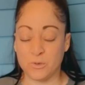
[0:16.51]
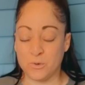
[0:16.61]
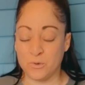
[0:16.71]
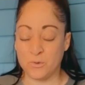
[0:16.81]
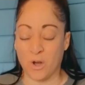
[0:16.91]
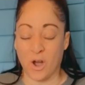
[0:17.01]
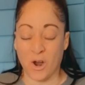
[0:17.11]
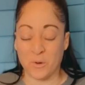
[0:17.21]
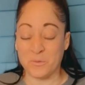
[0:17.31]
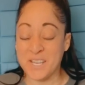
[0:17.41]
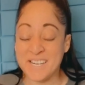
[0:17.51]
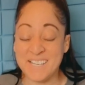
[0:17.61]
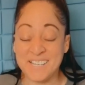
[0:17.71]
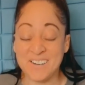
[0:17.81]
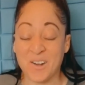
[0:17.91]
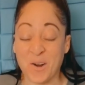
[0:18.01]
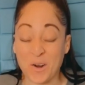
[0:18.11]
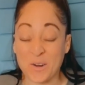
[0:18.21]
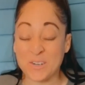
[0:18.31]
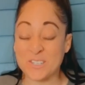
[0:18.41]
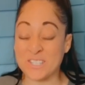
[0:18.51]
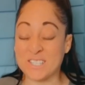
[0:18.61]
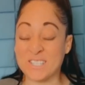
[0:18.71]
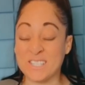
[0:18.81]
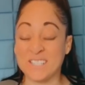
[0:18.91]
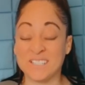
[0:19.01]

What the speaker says: who are reading are just